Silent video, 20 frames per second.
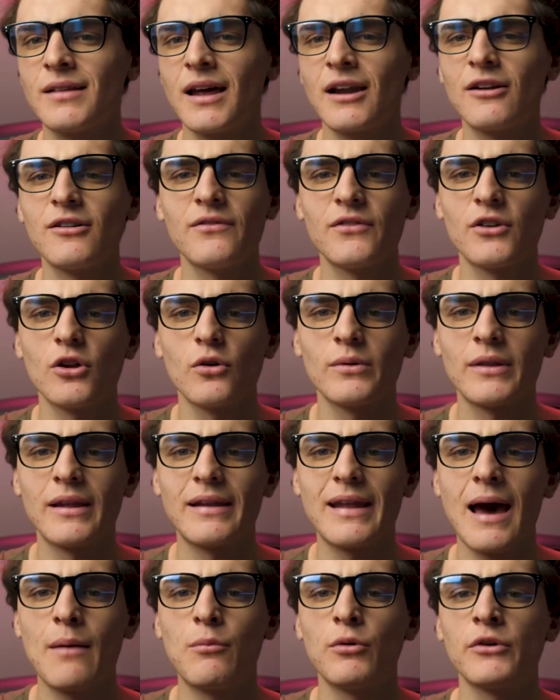I don't even know when the
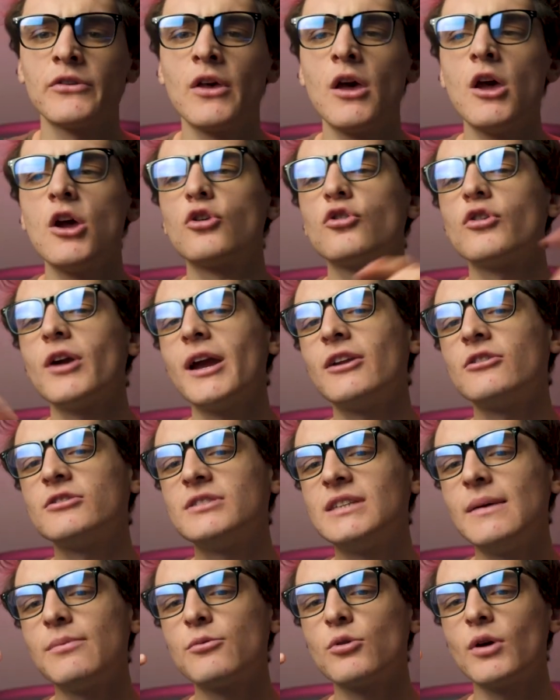dab was.
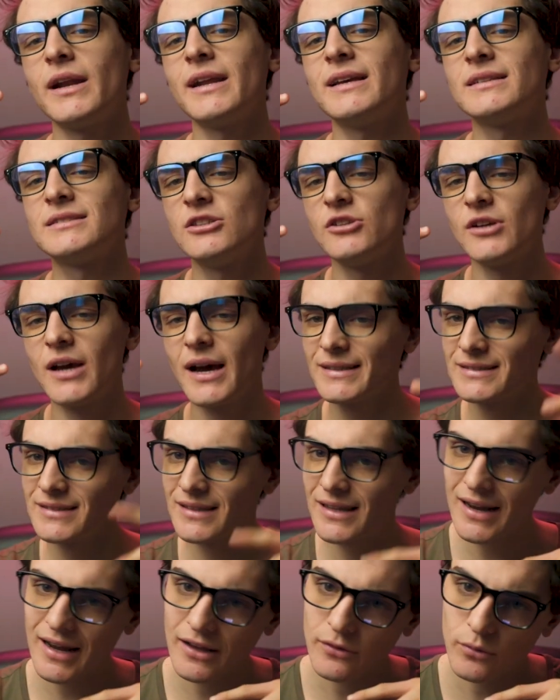Creators, keep creating. See you guys
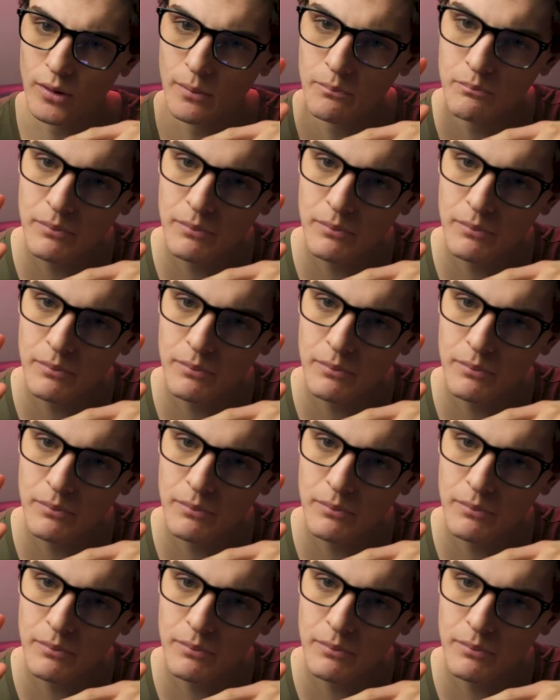in the next one.